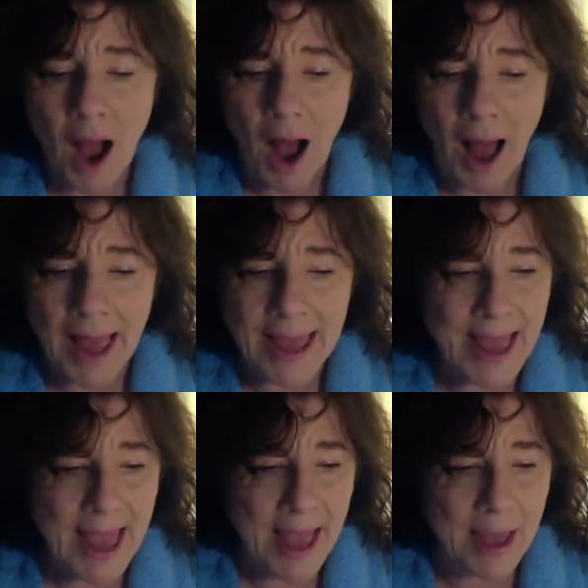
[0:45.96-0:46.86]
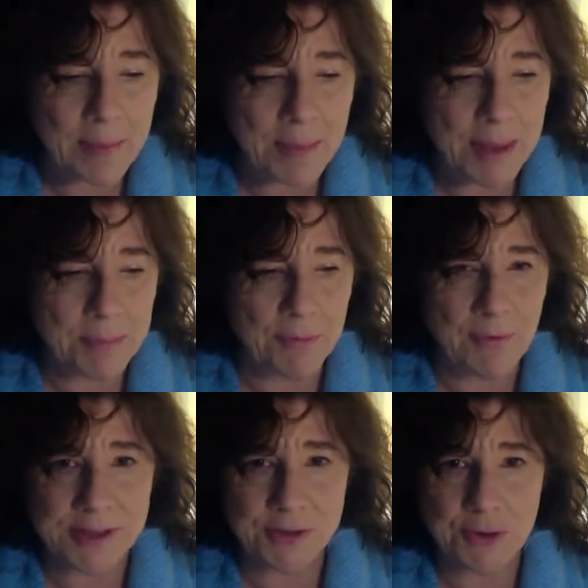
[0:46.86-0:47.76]
I am a
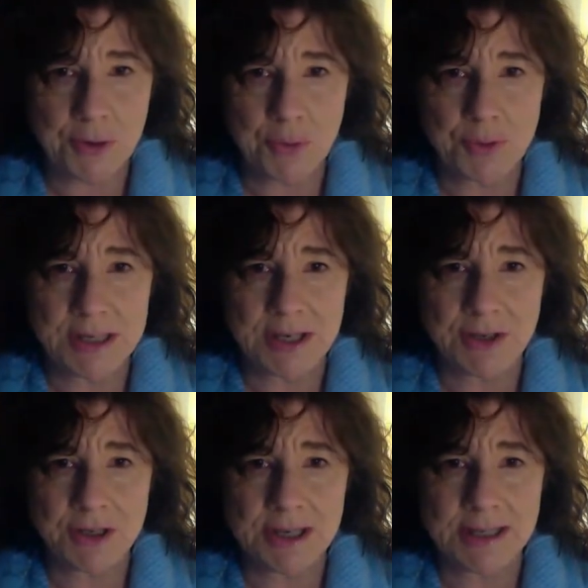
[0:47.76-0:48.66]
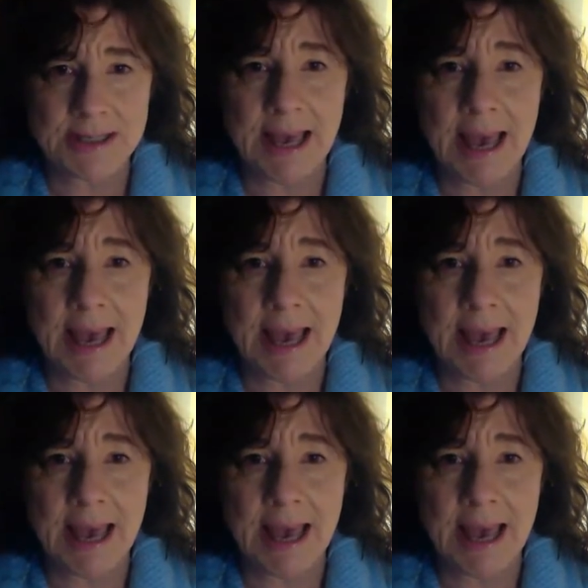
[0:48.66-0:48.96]
professor who teaches